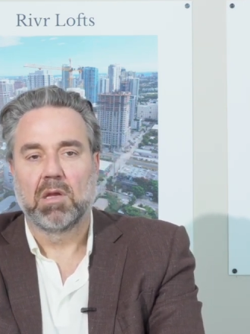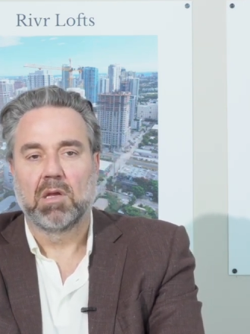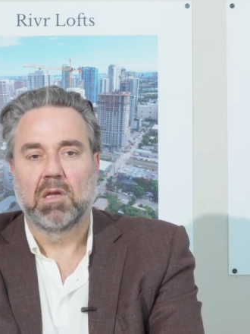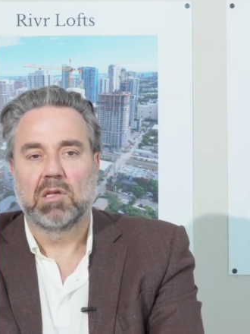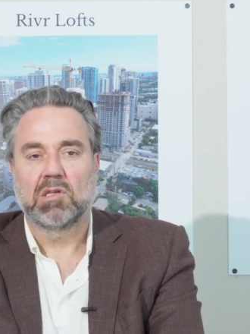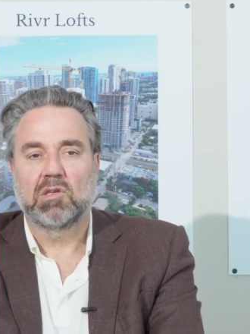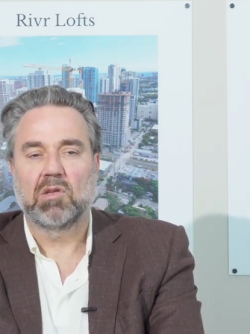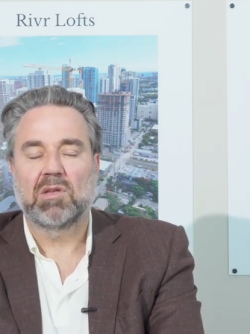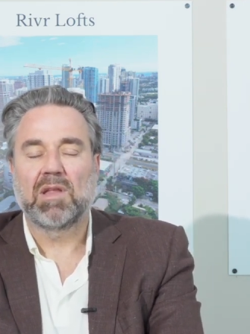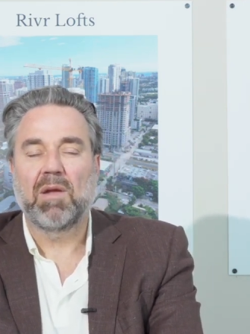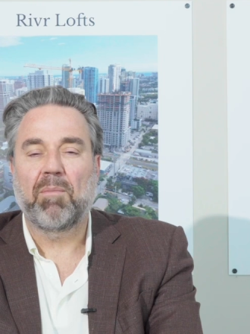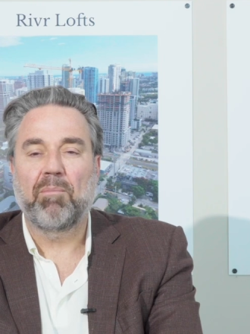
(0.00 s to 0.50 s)

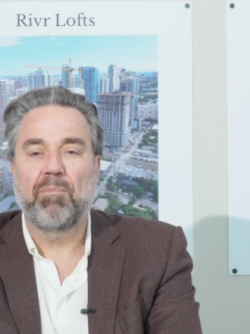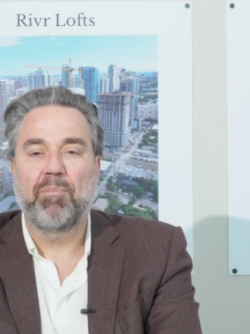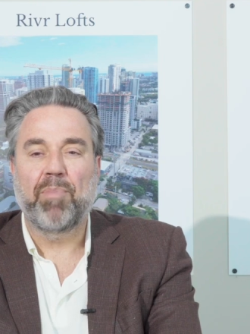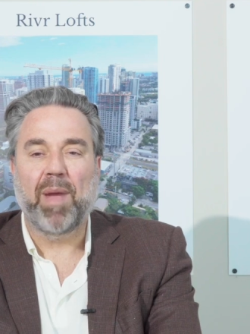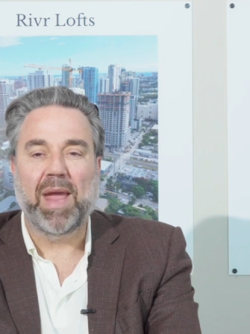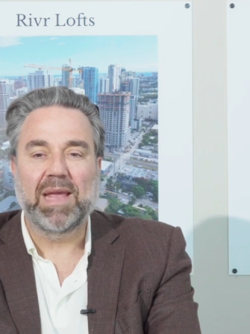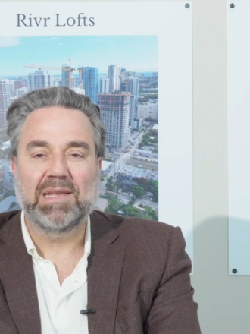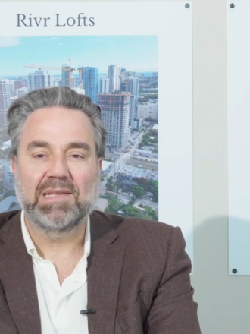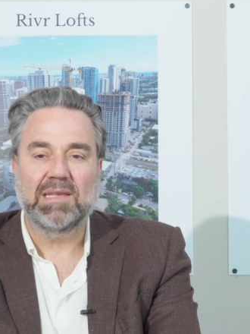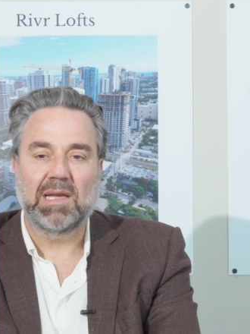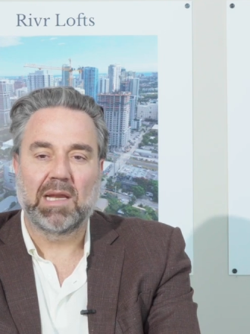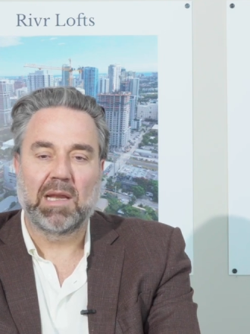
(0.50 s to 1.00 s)
So they're
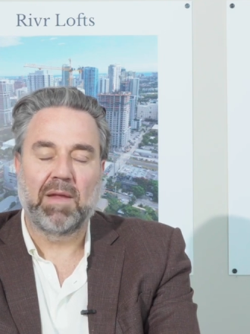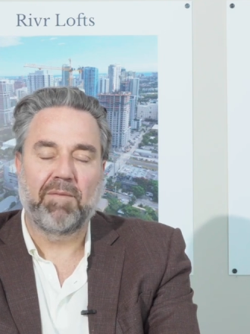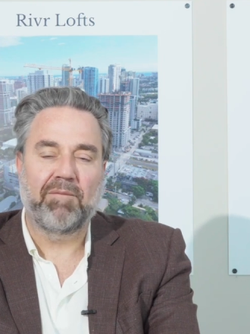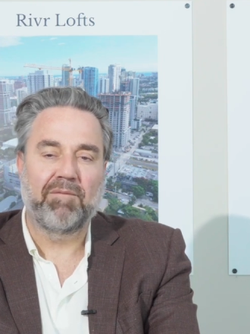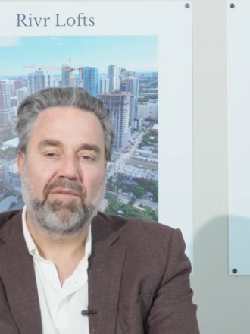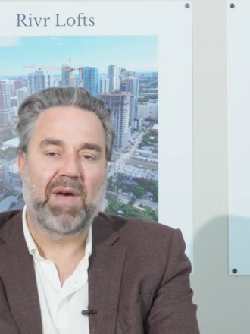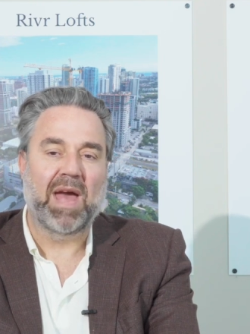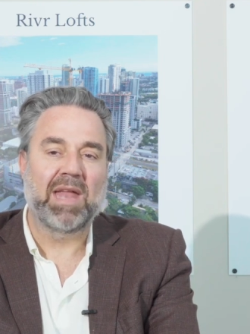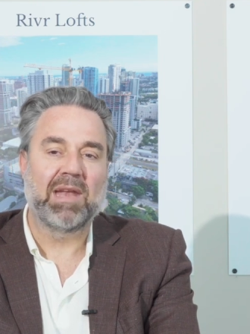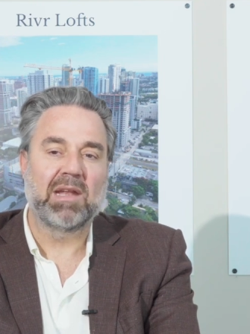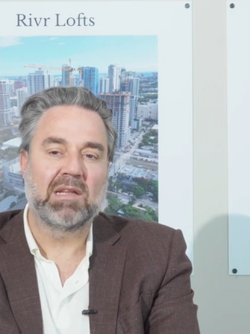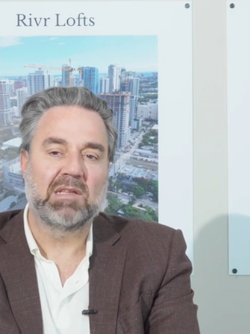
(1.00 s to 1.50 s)
basically
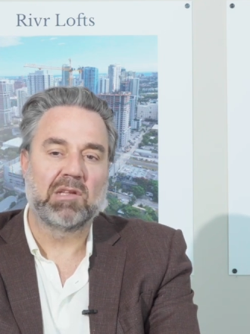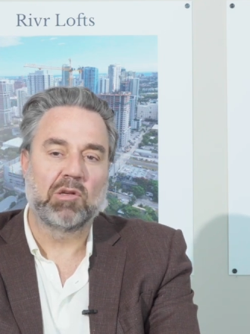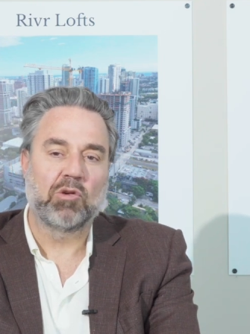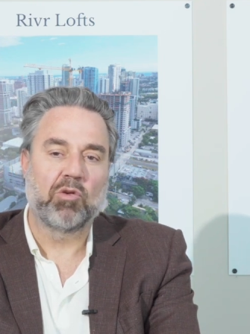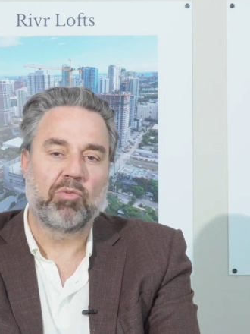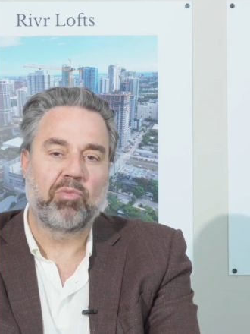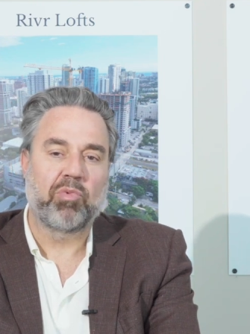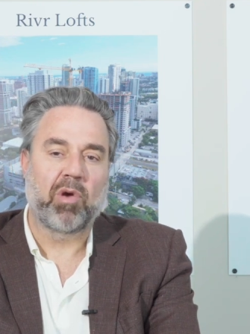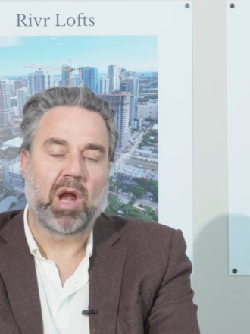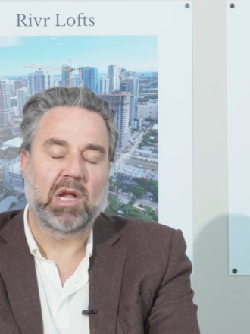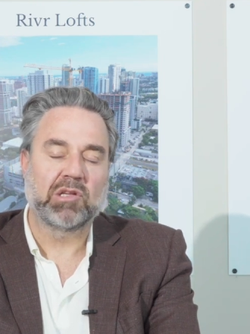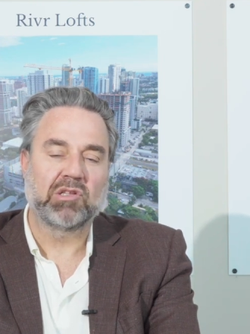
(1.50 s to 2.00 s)
financing your
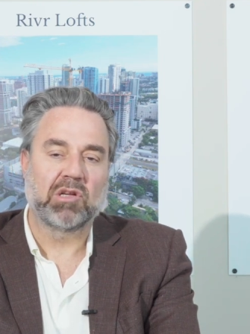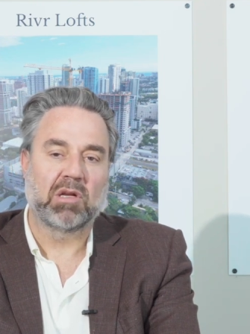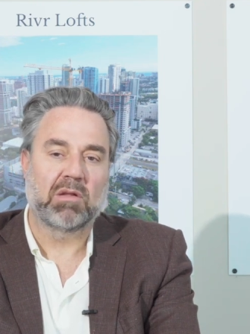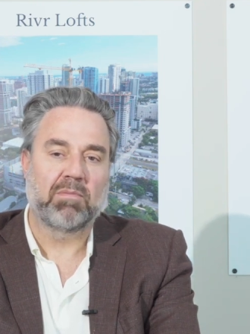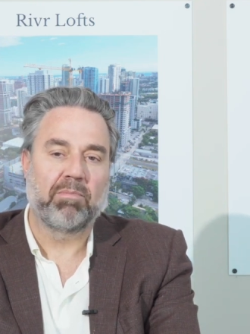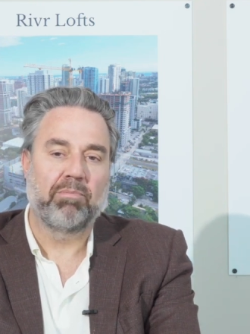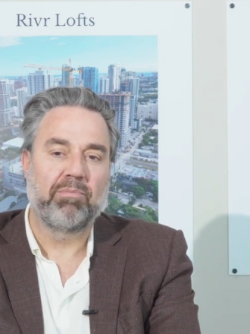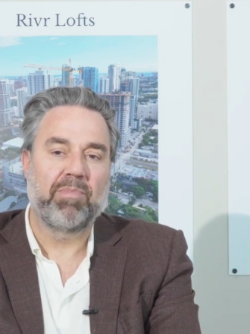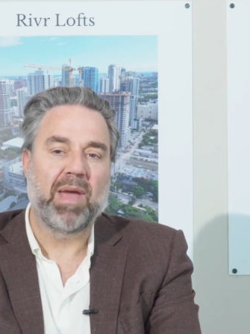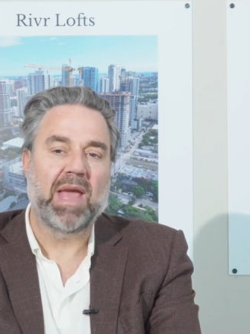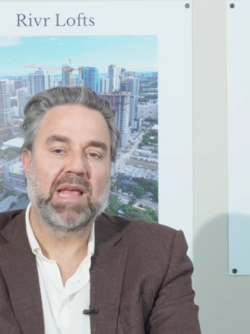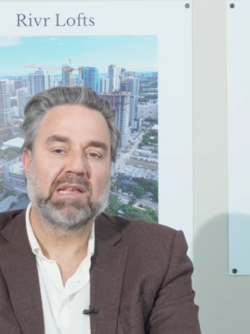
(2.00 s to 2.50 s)

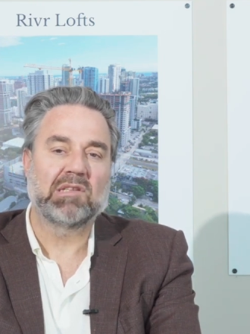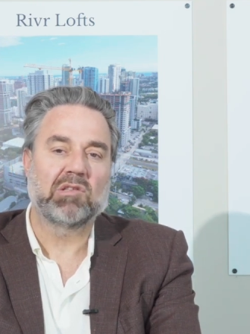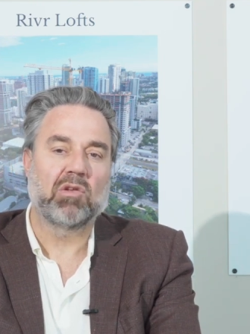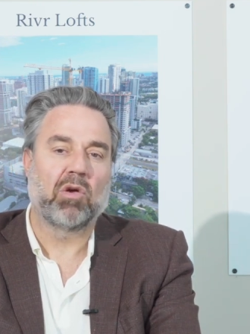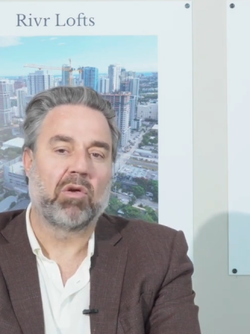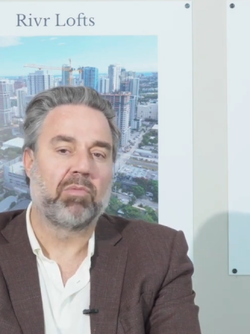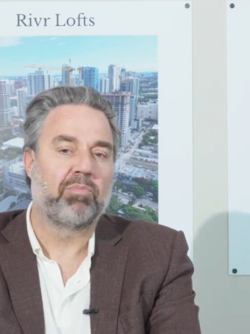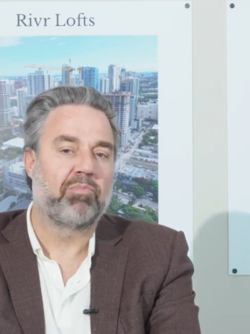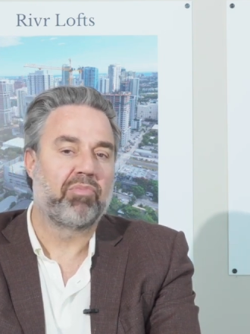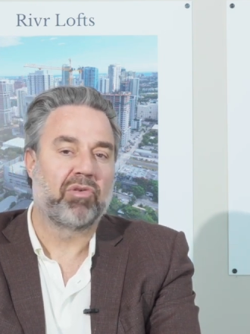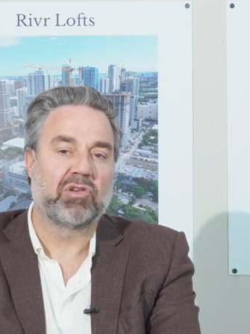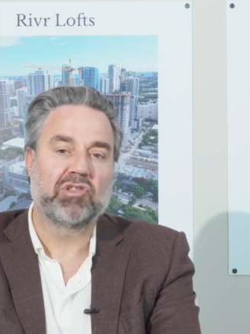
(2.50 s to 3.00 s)
project based
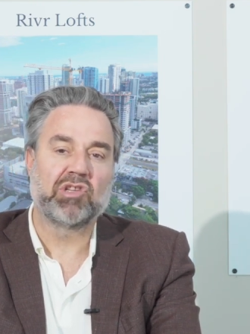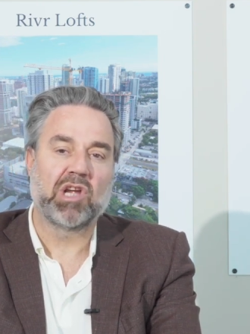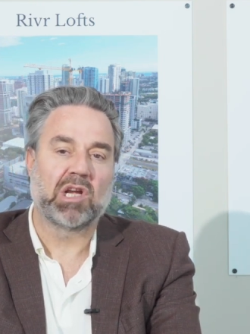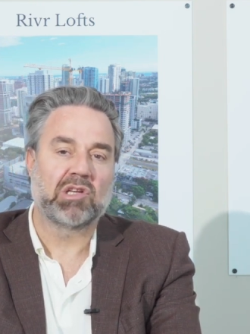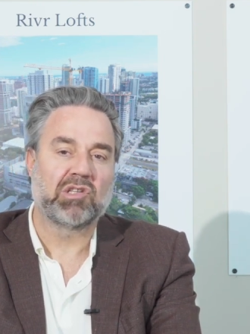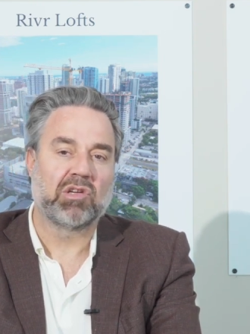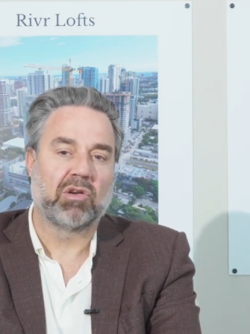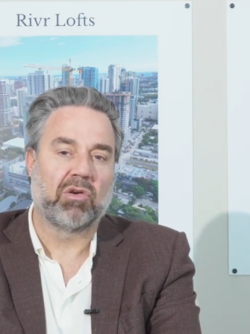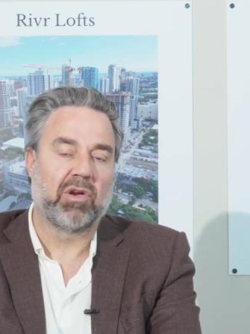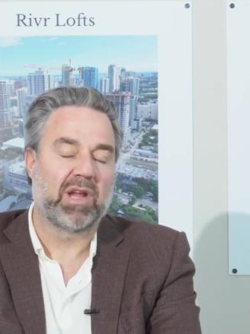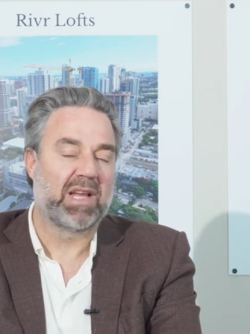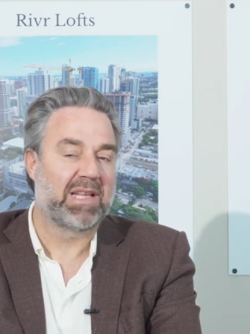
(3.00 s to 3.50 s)
on
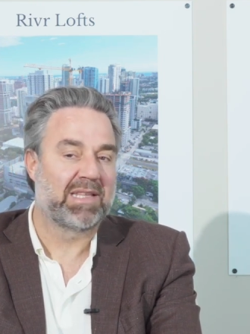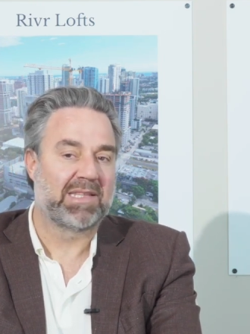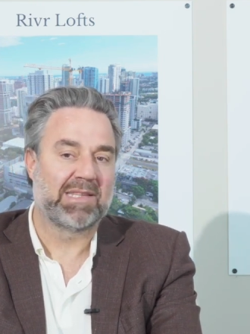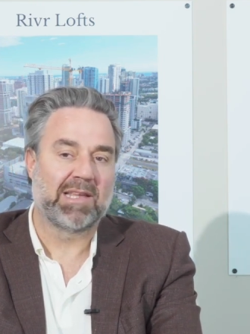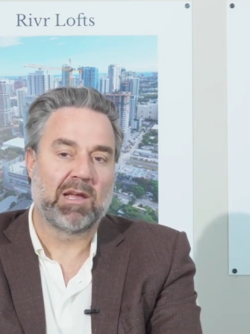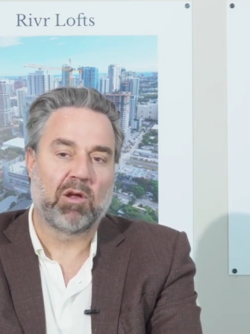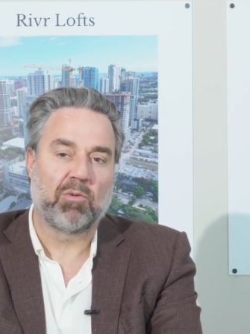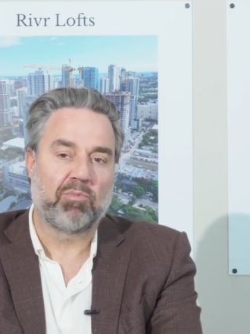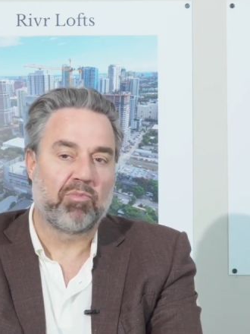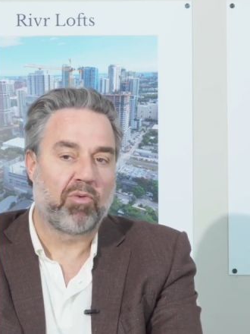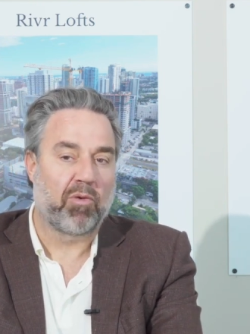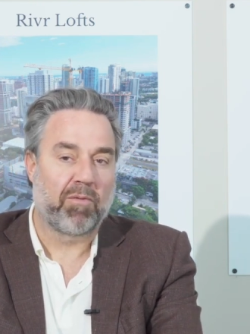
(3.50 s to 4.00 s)
projection,
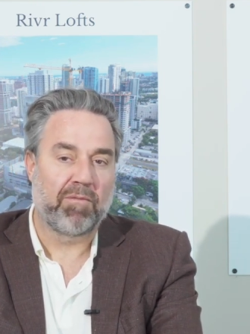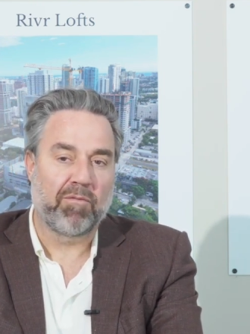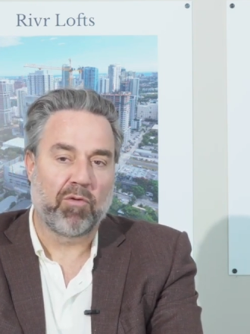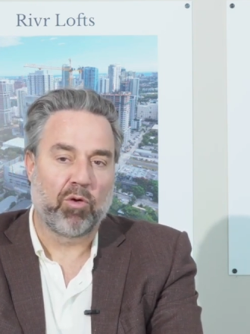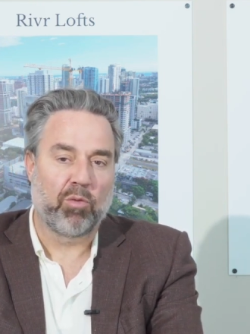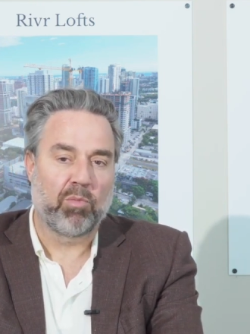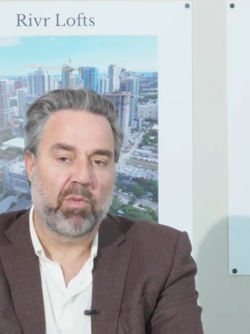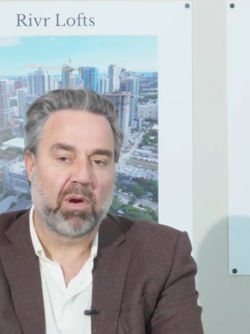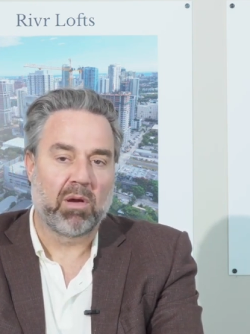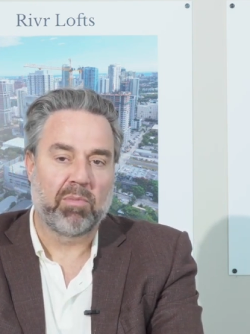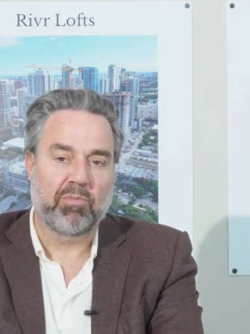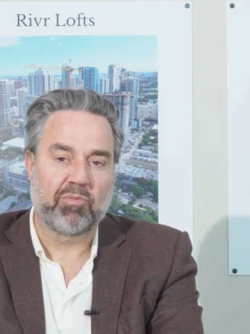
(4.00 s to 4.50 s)
Excel pro
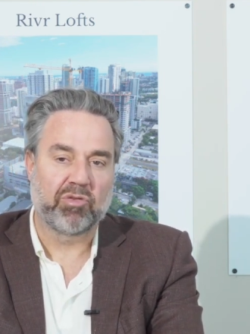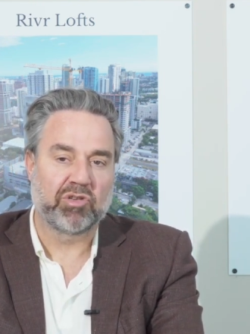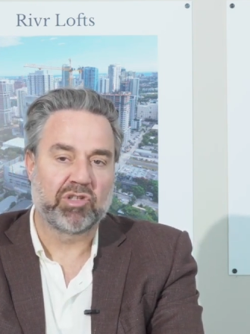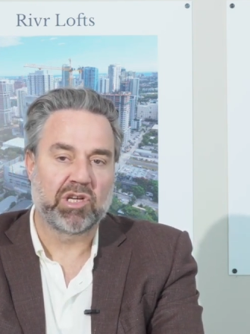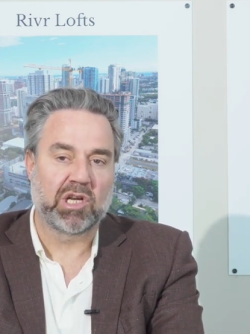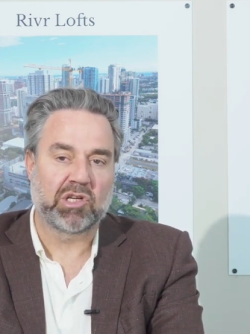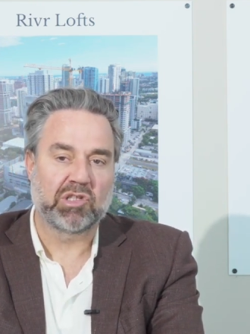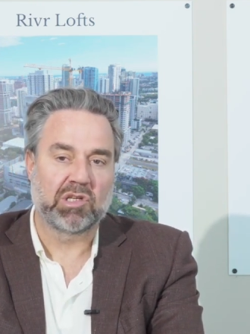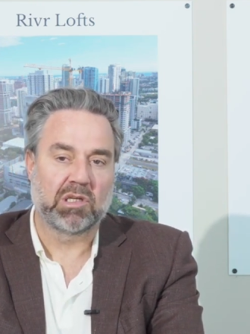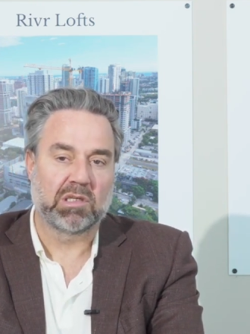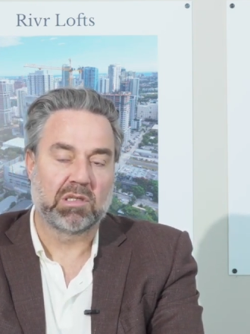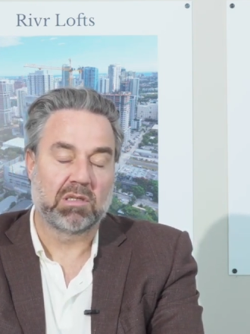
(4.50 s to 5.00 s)
forma
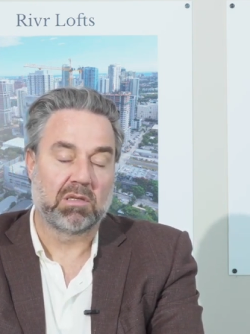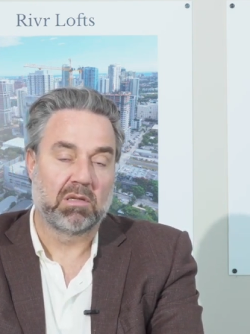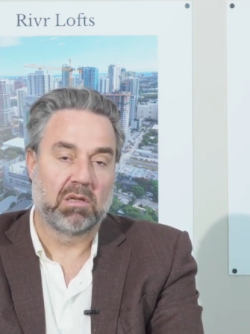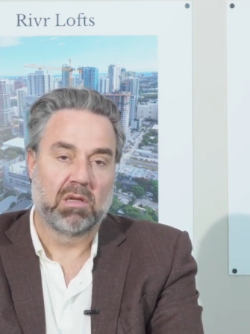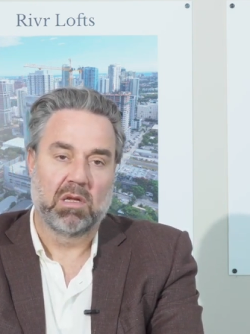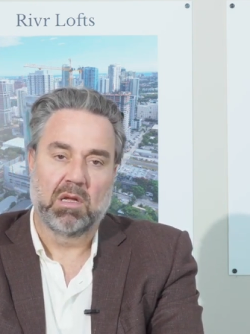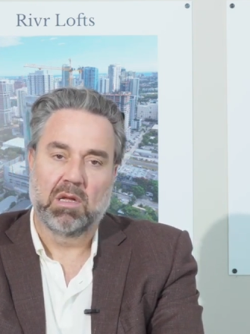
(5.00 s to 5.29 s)
projections.